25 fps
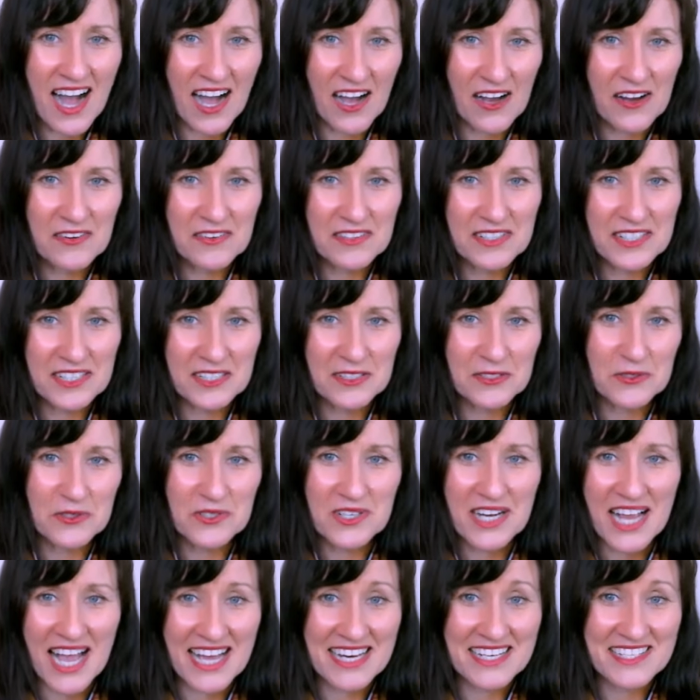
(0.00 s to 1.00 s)
only
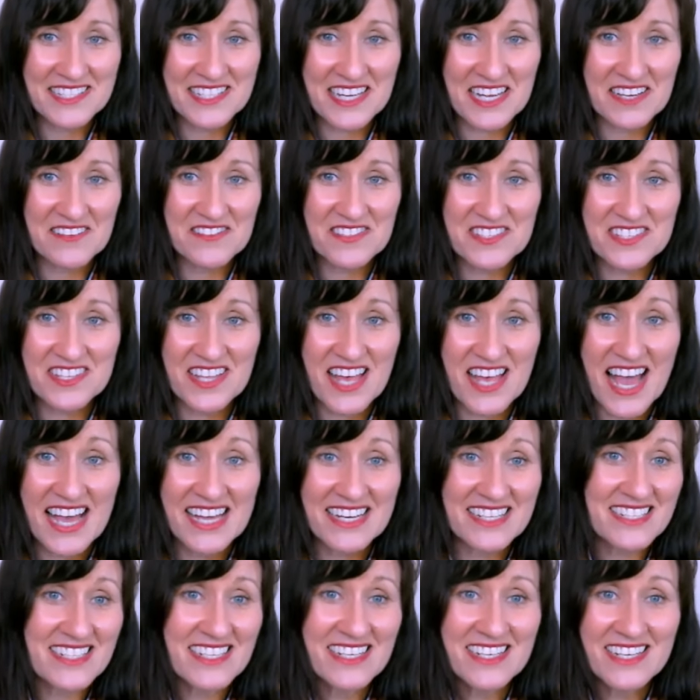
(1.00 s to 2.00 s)
look at deaths
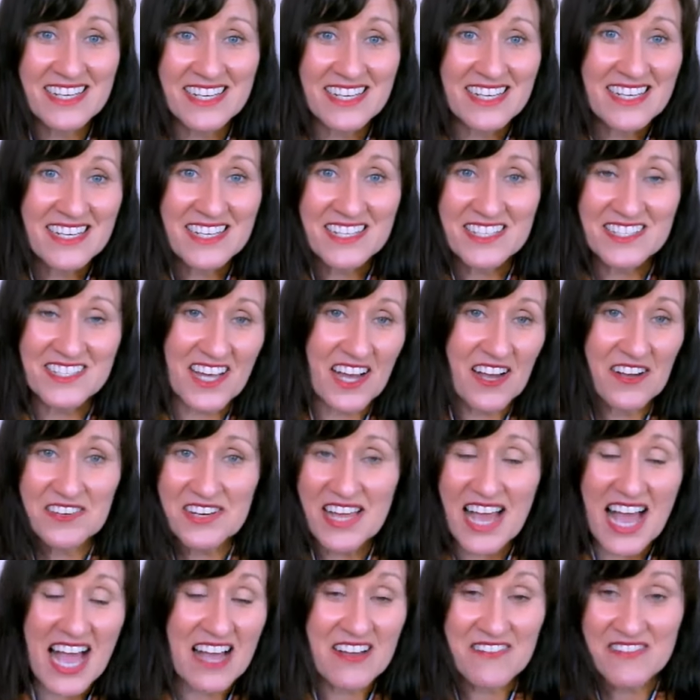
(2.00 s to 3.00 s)
that
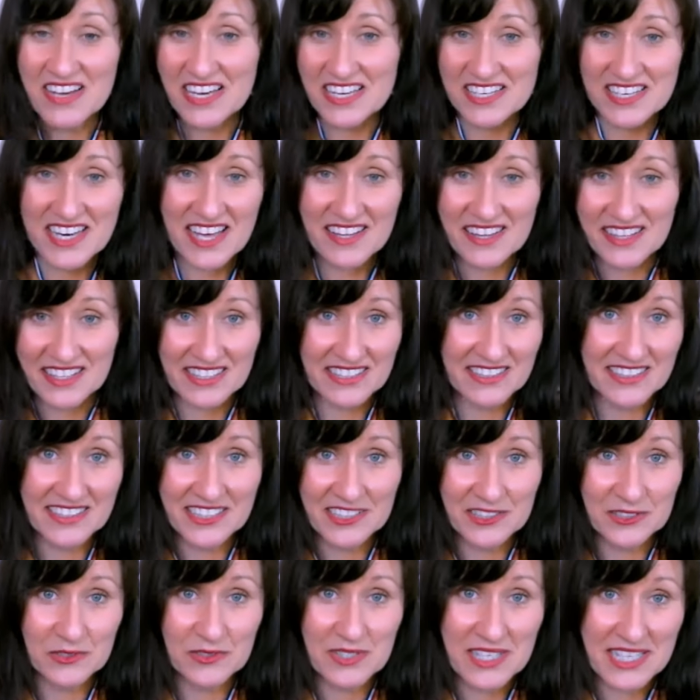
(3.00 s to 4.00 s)
don't have another
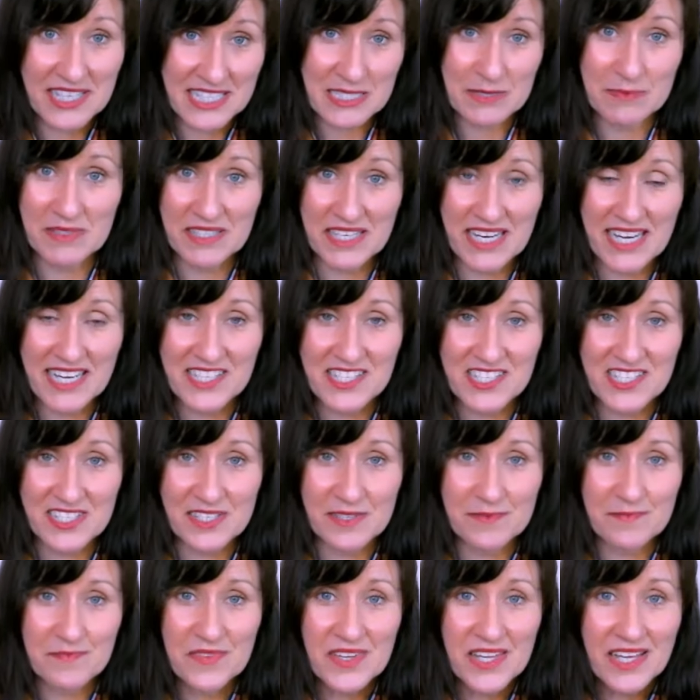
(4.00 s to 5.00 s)
clinical
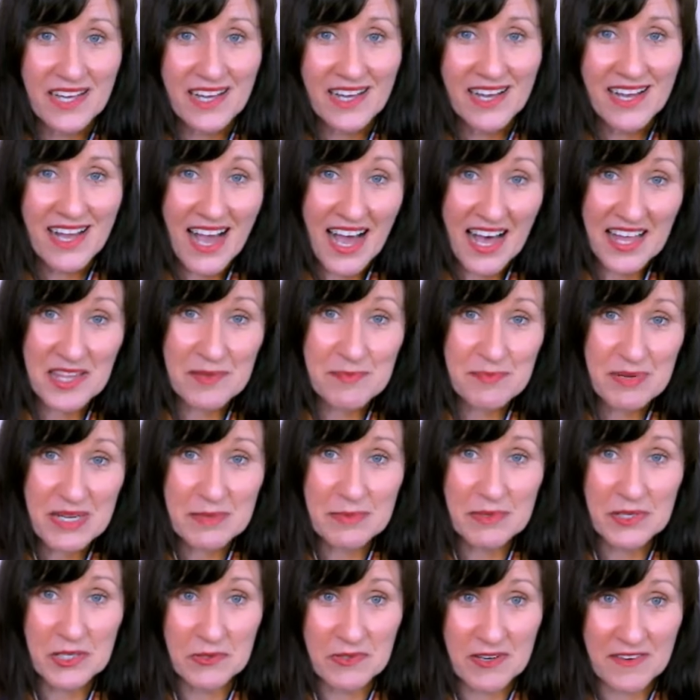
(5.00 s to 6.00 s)
explanation. Other
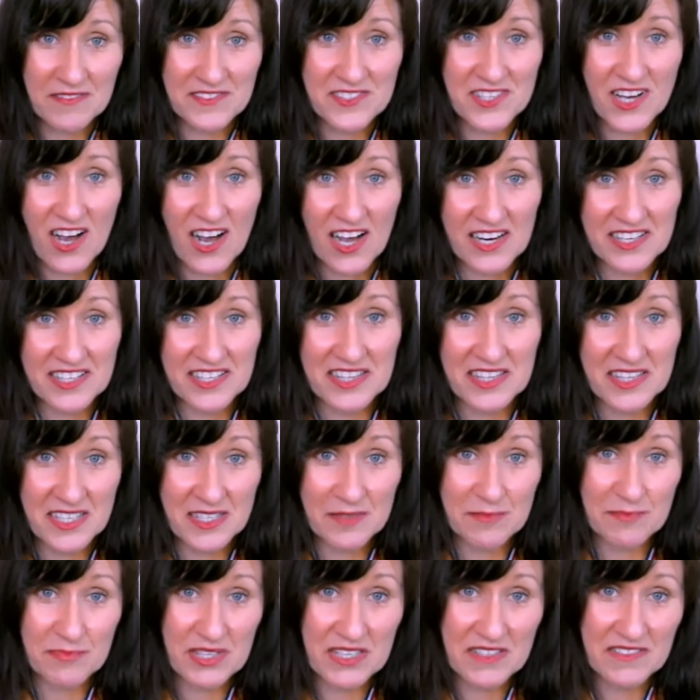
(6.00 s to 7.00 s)
people who have died in
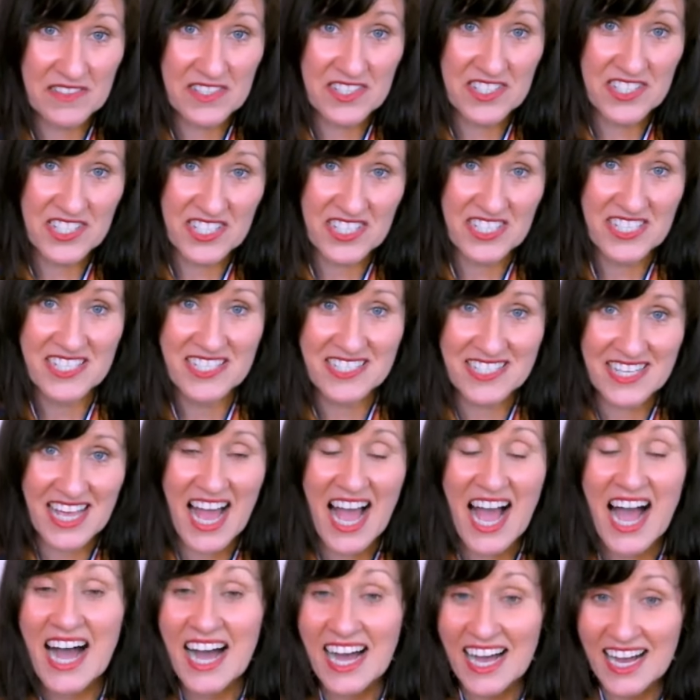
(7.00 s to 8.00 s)
the previous years
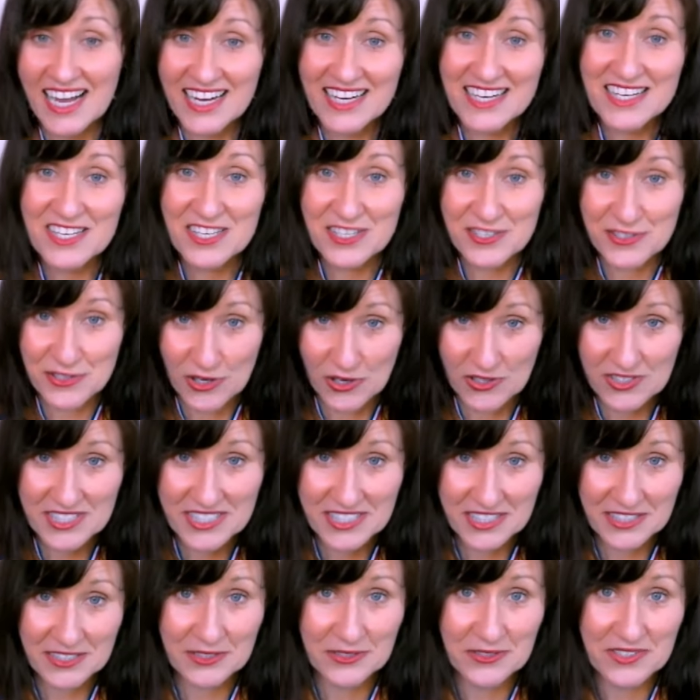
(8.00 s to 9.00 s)
are not
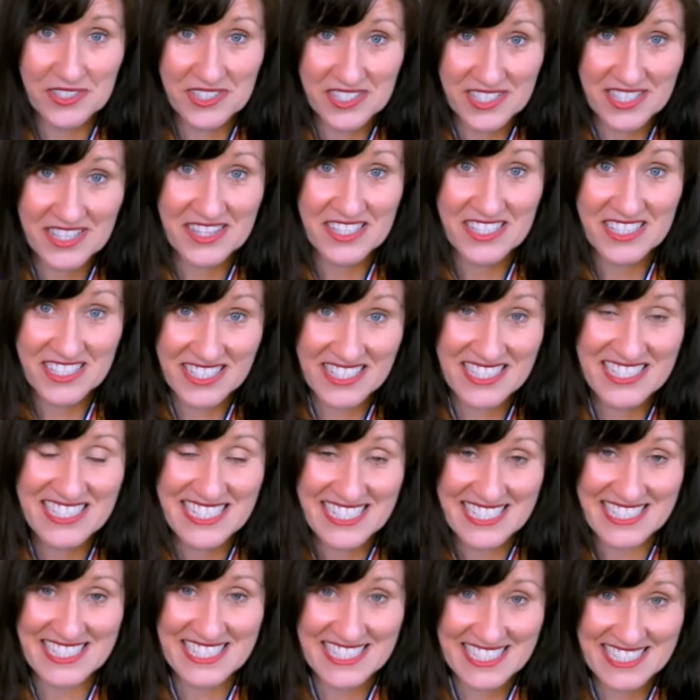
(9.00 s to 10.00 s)
included in the
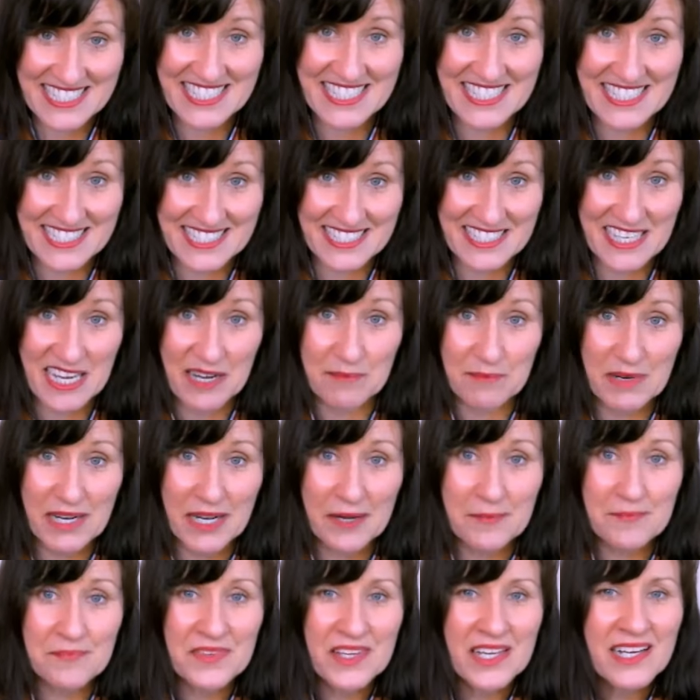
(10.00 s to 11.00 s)
66 number.